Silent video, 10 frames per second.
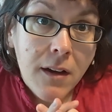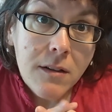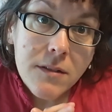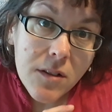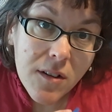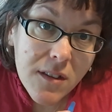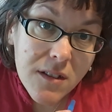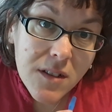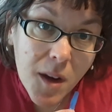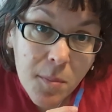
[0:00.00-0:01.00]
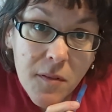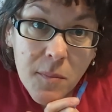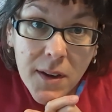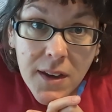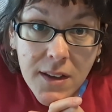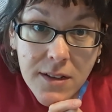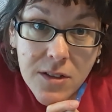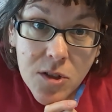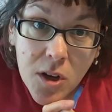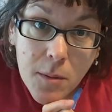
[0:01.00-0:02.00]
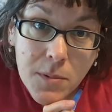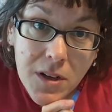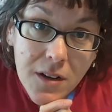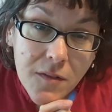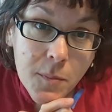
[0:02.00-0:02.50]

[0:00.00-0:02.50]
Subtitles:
Sorry the top of my head is chopped off,